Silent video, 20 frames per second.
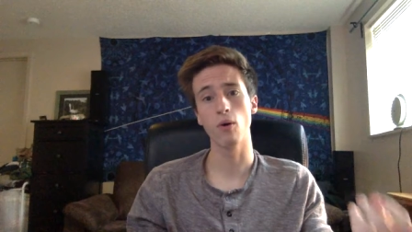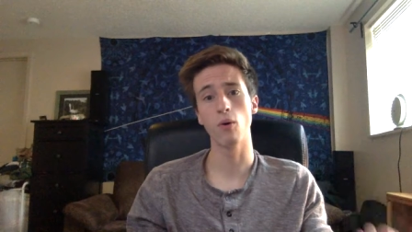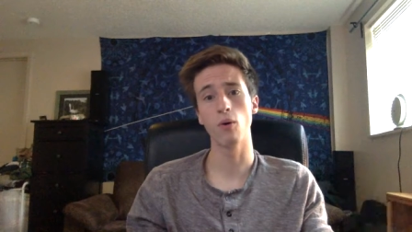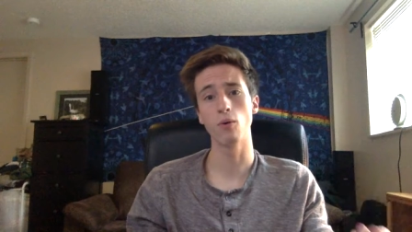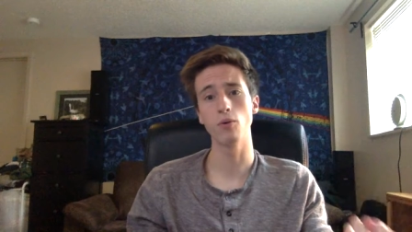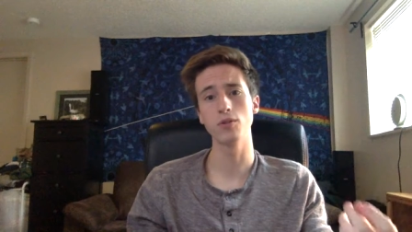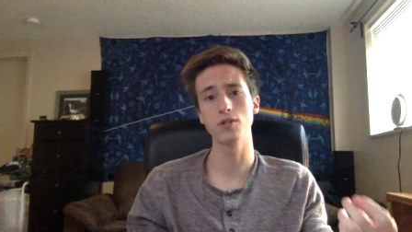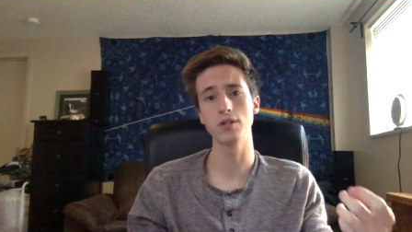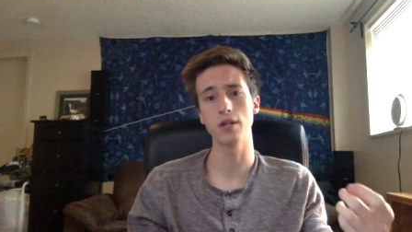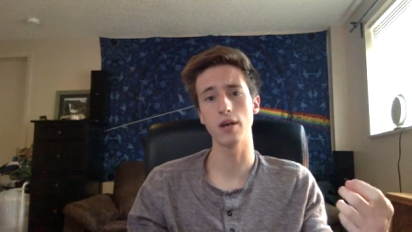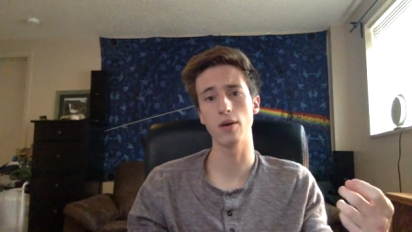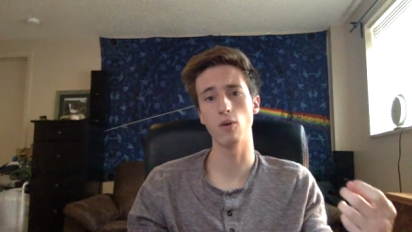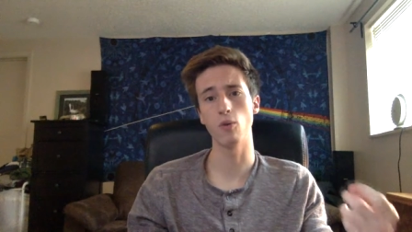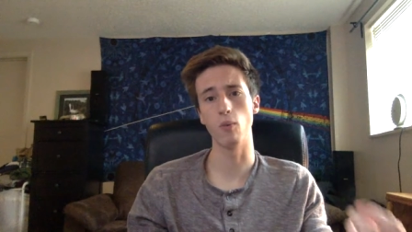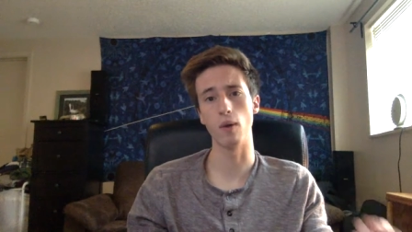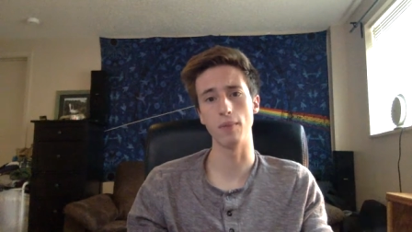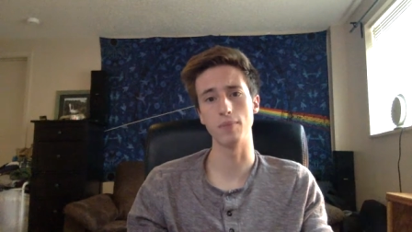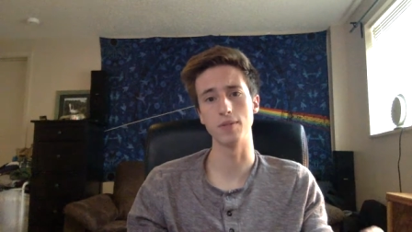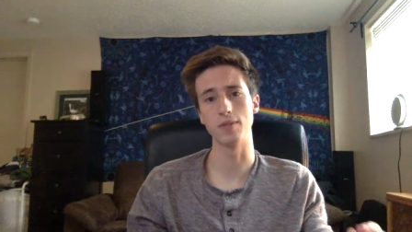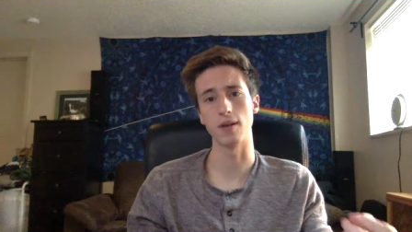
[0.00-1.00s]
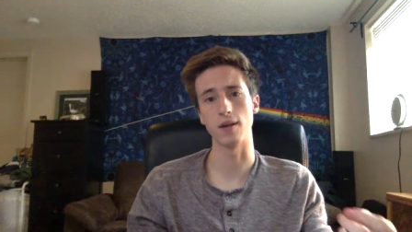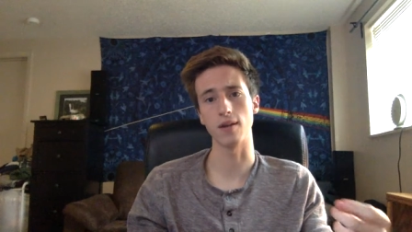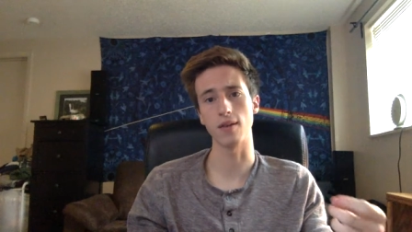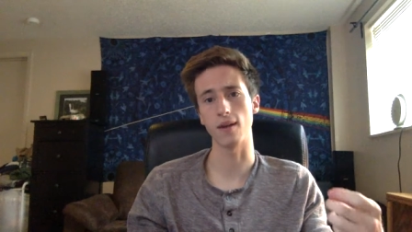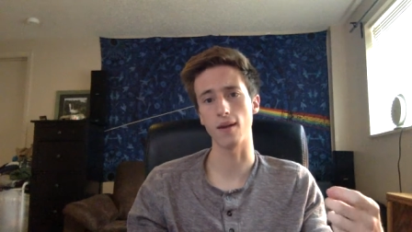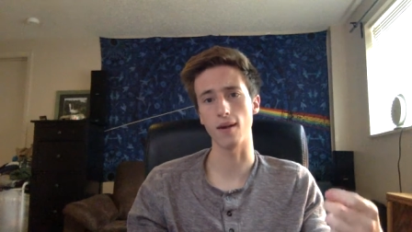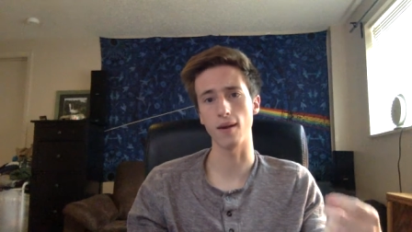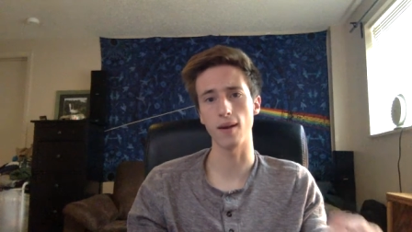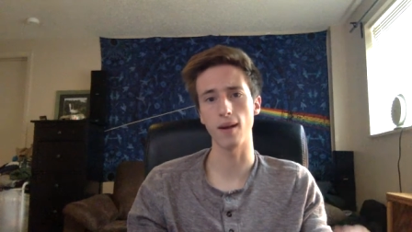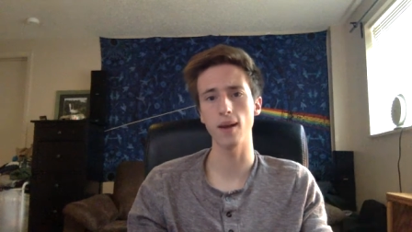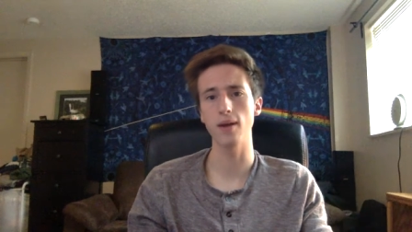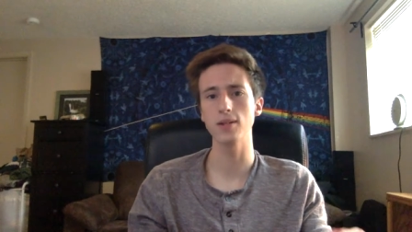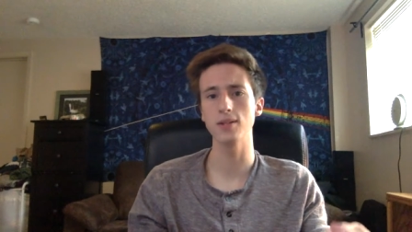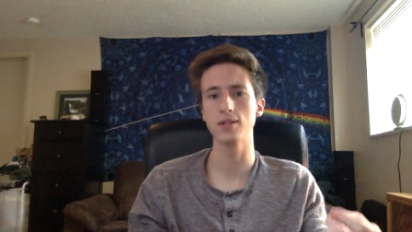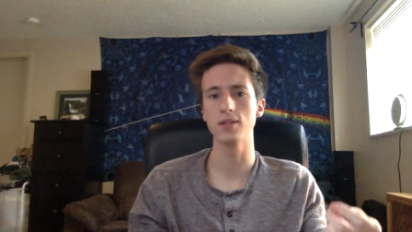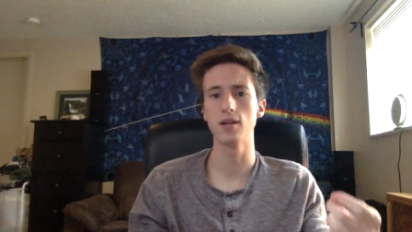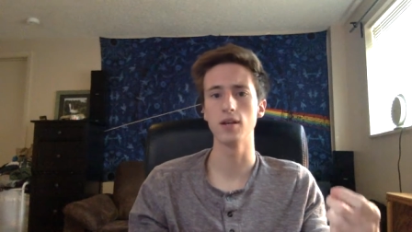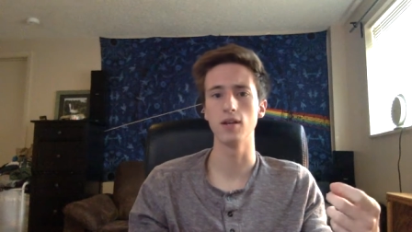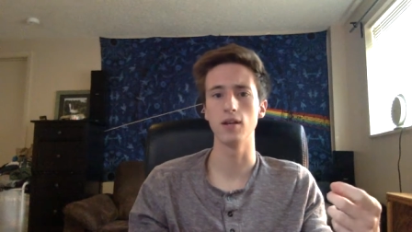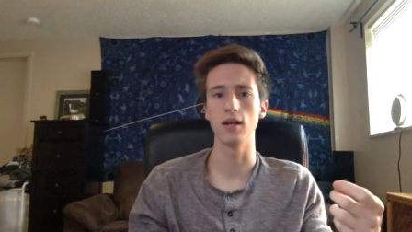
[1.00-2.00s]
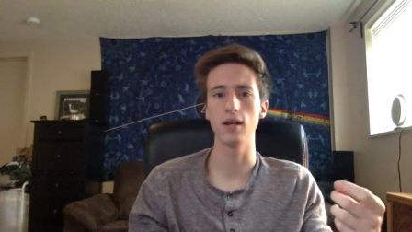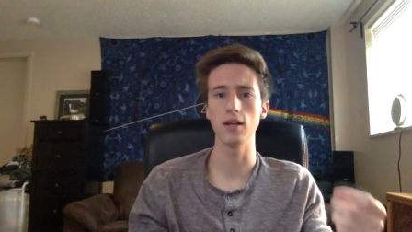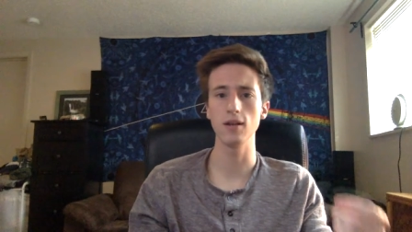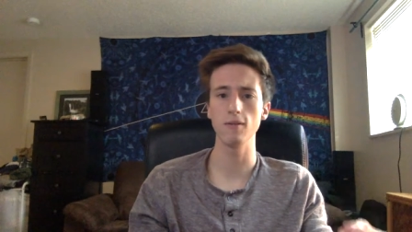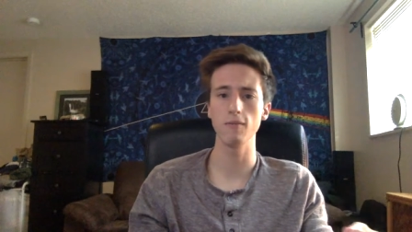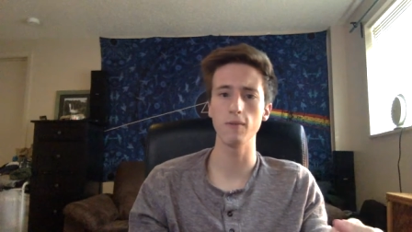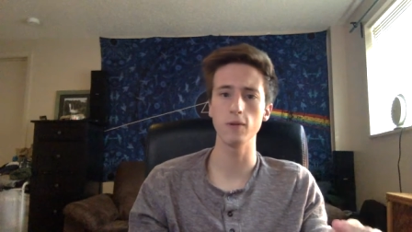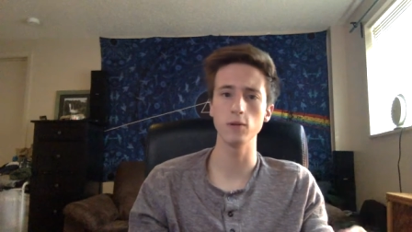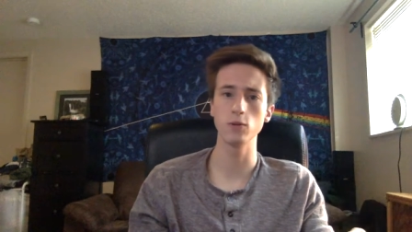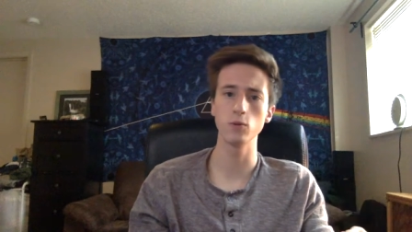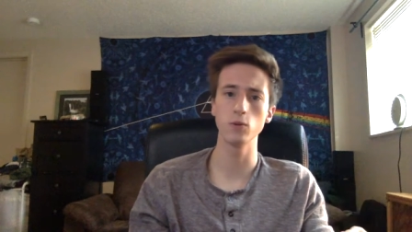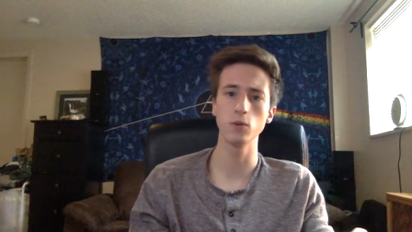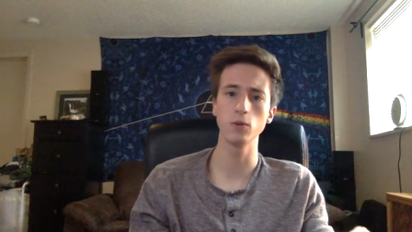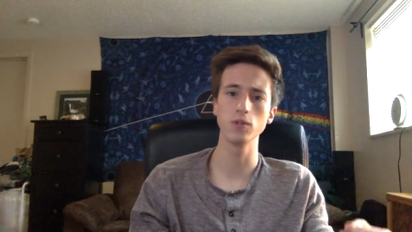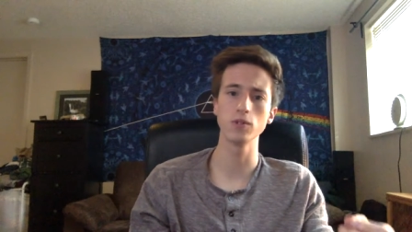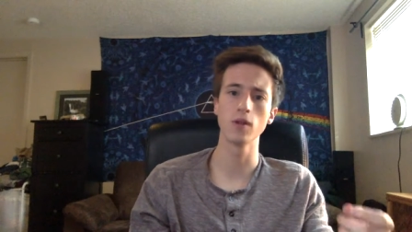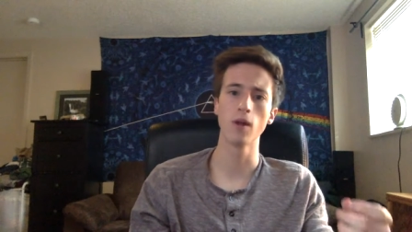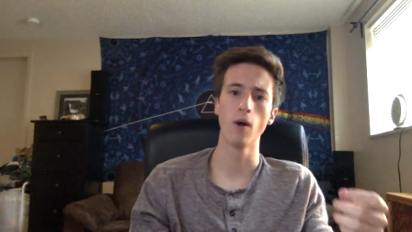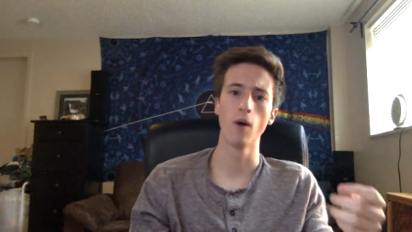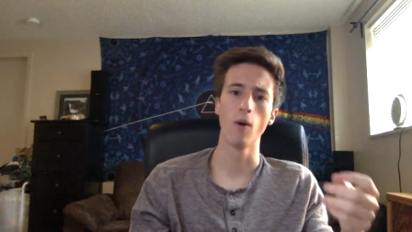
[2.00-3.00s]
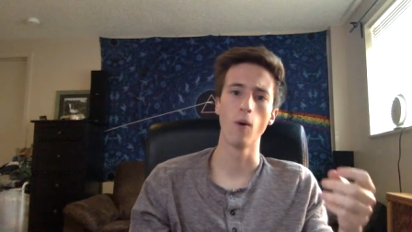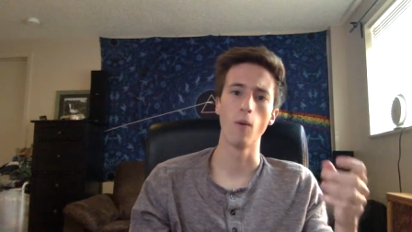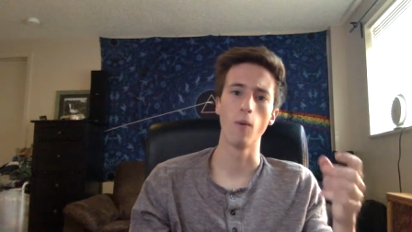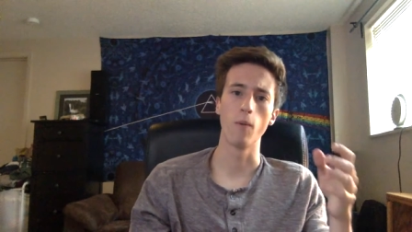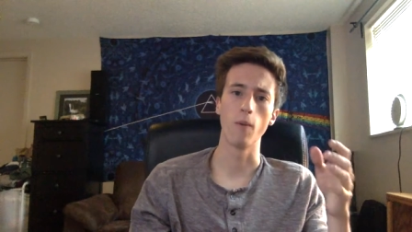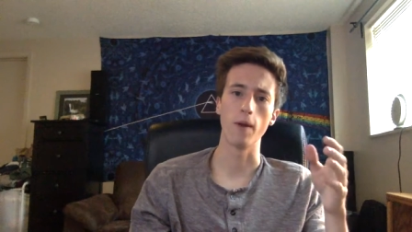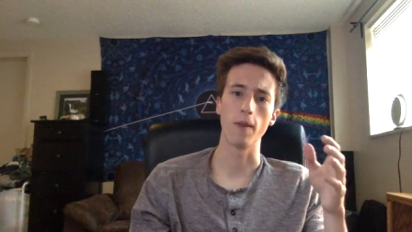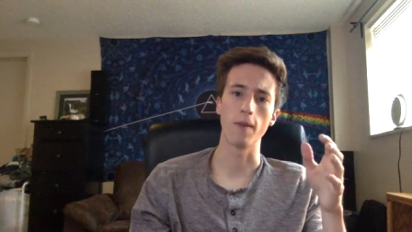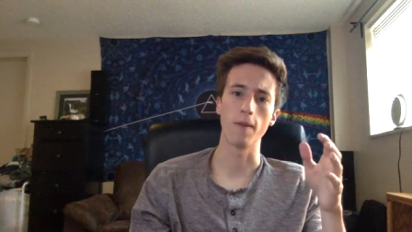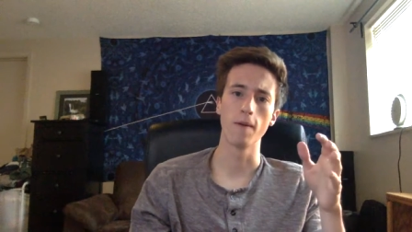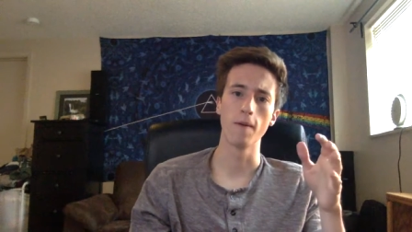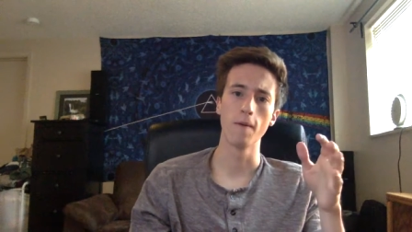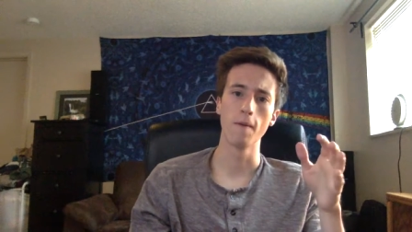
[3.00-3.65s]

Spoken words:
wholesale website that connects individuals with